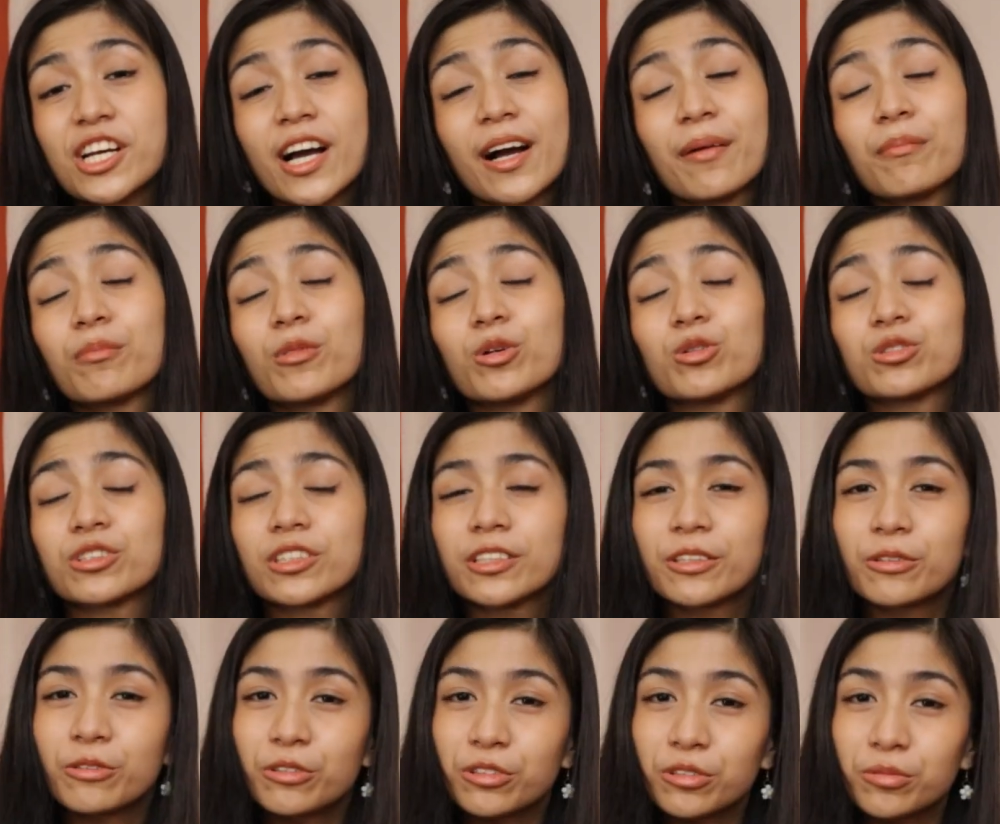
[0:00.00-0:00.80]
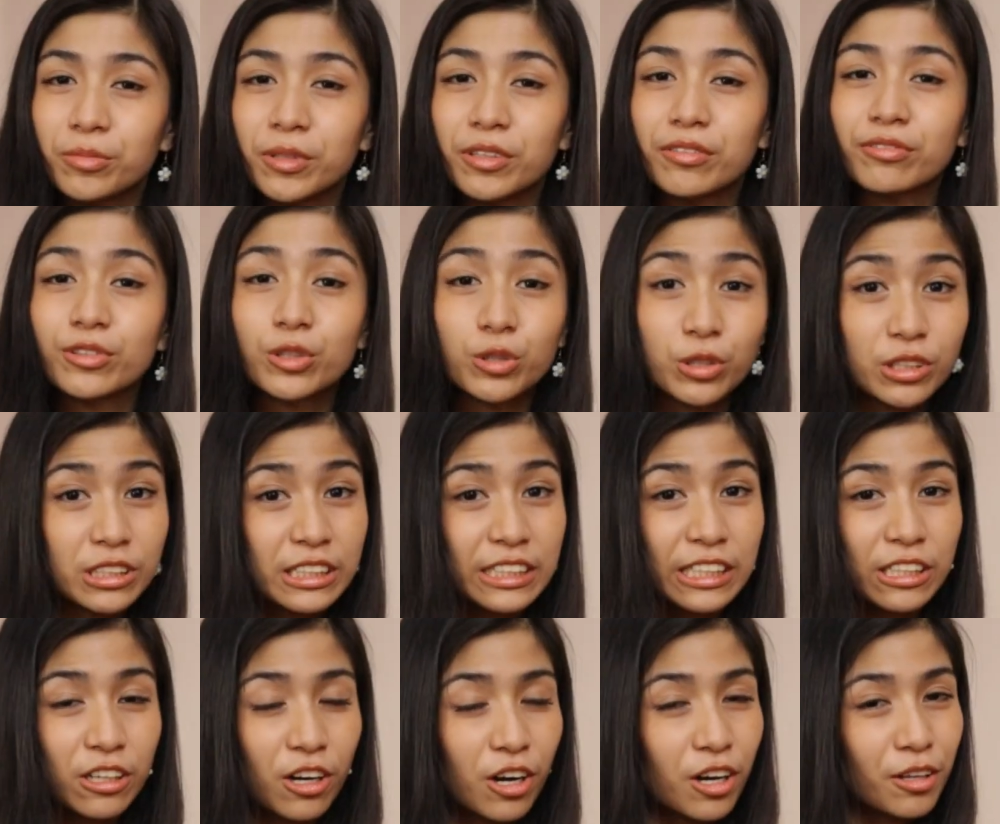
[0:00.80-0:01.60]
I'm mostly going to be
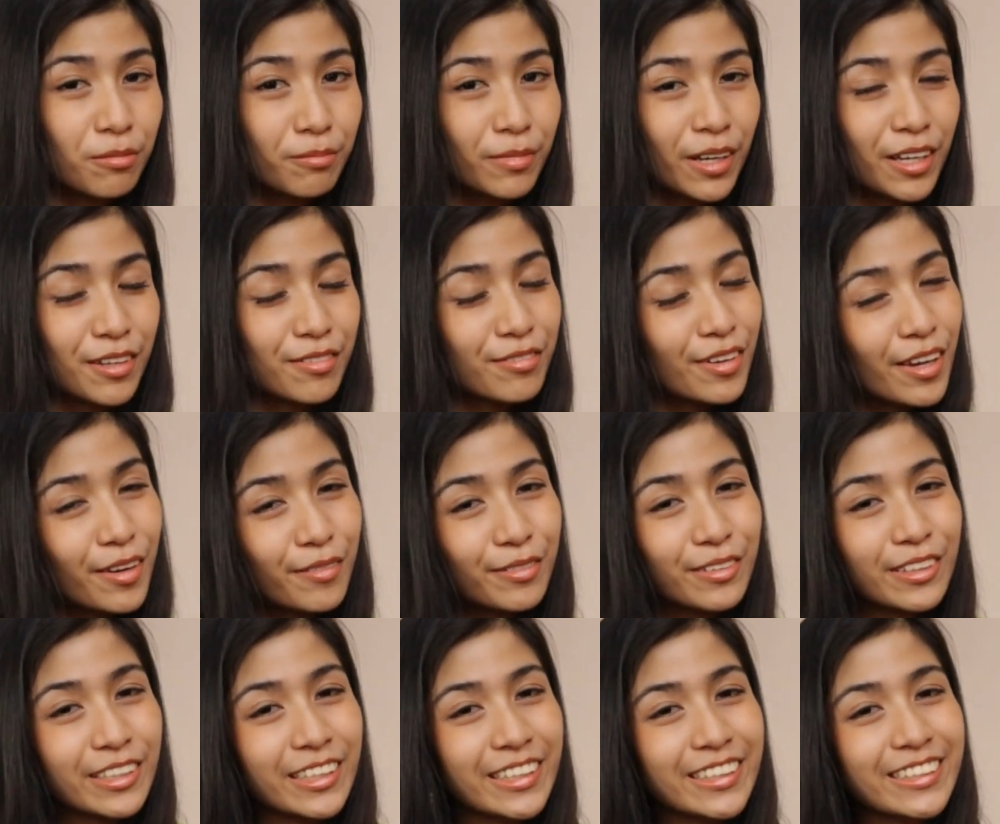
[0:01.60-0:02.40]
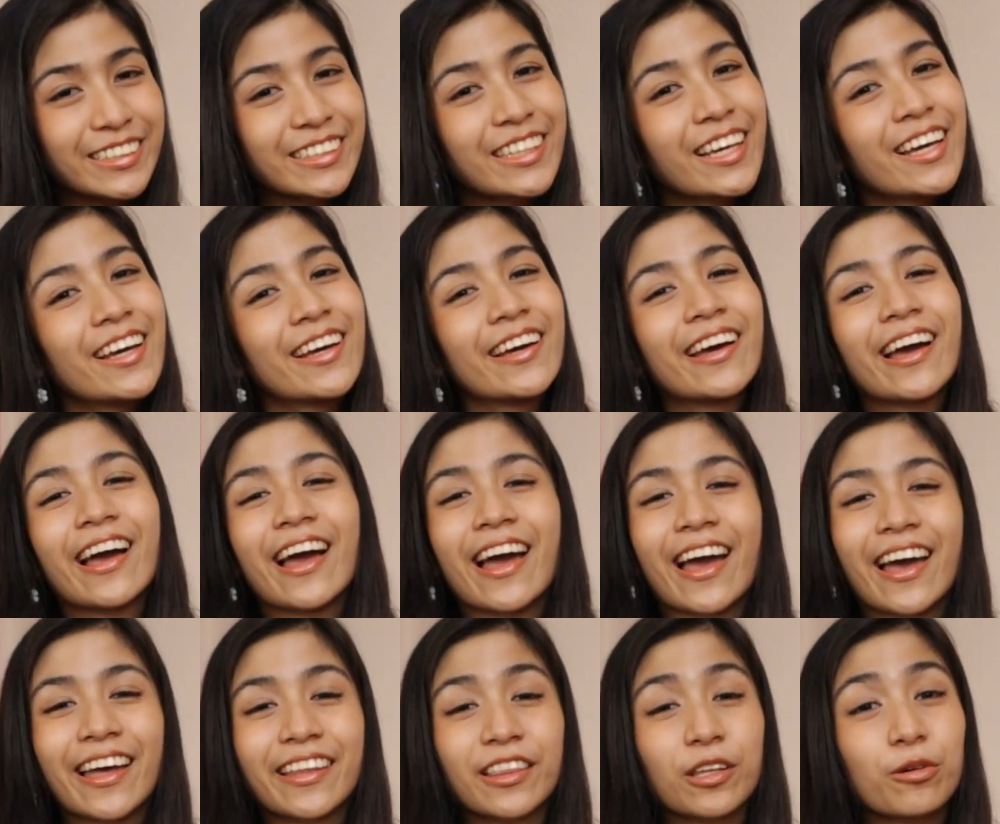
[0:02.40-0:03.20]
focusing on my favorites
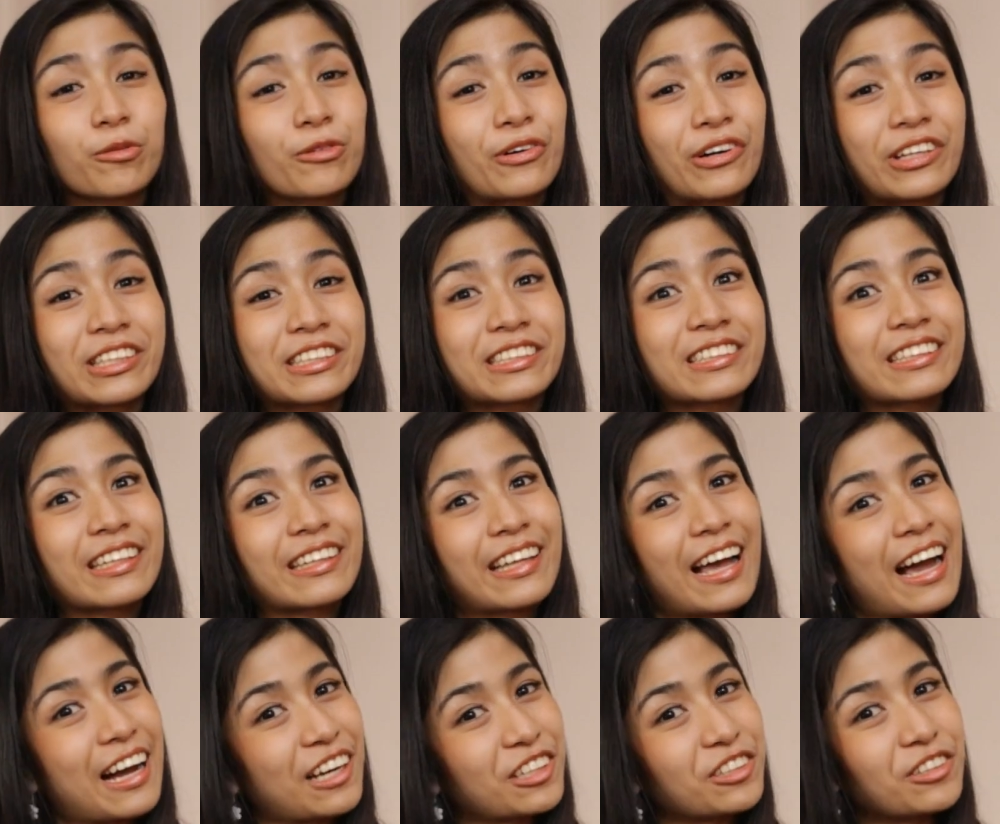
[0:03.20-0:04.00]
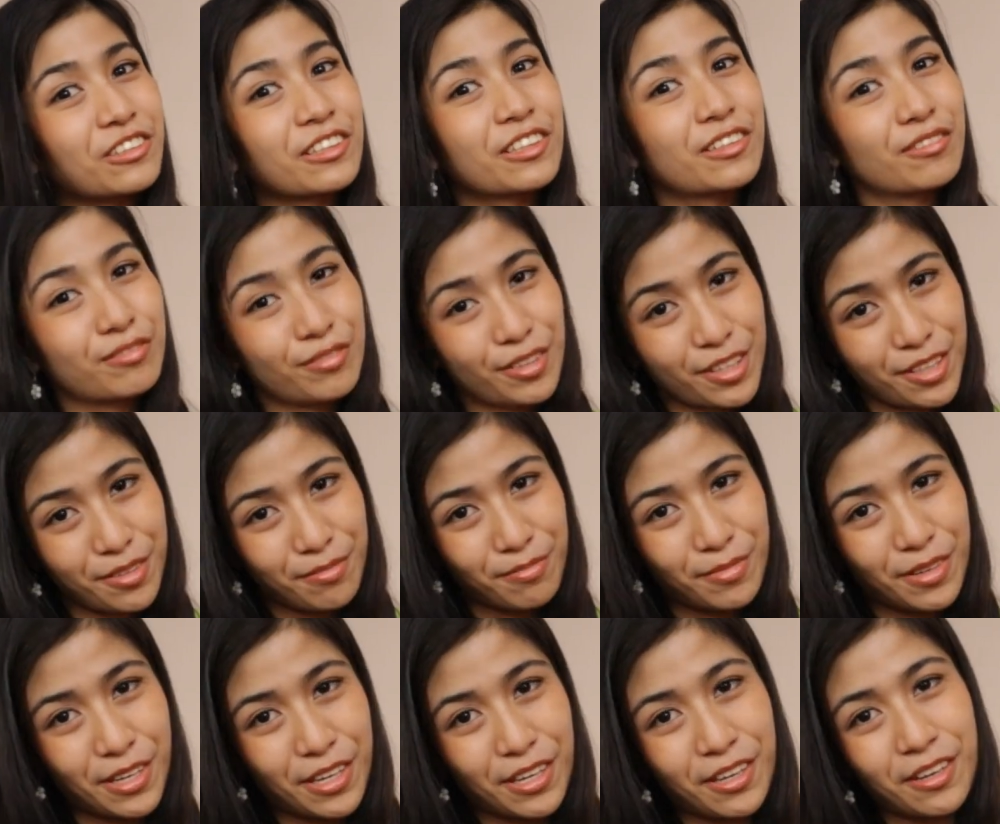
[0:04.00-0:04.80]
and the ones that actually fit
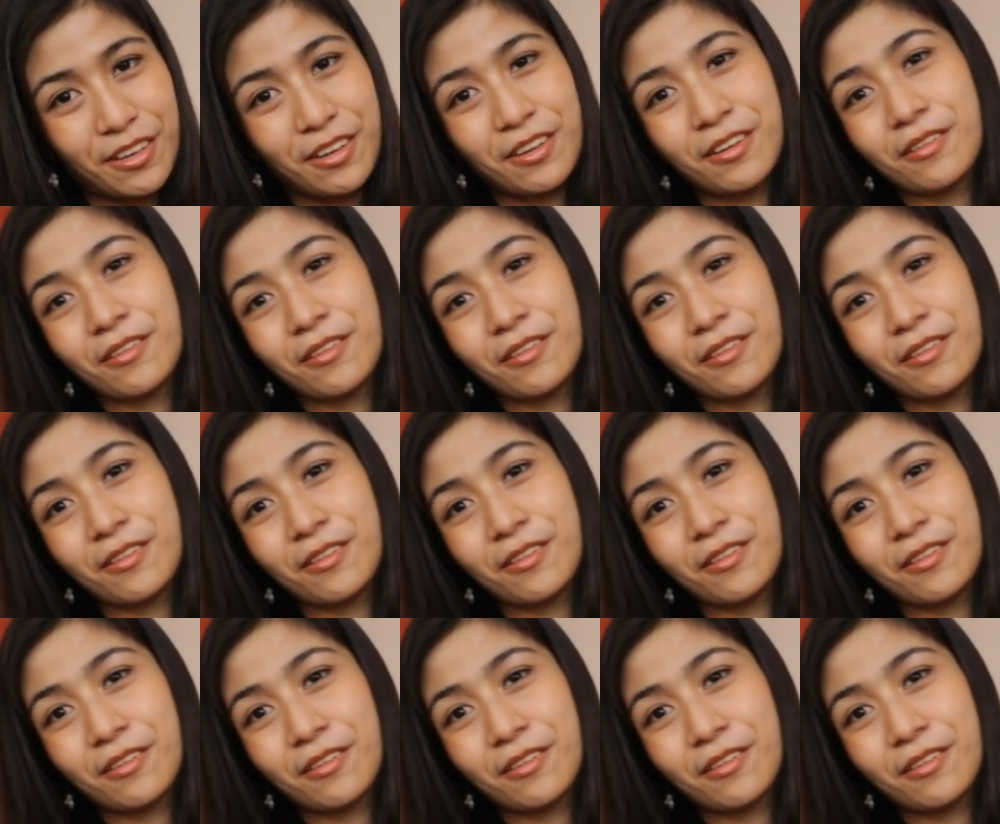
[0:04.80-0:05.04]
me.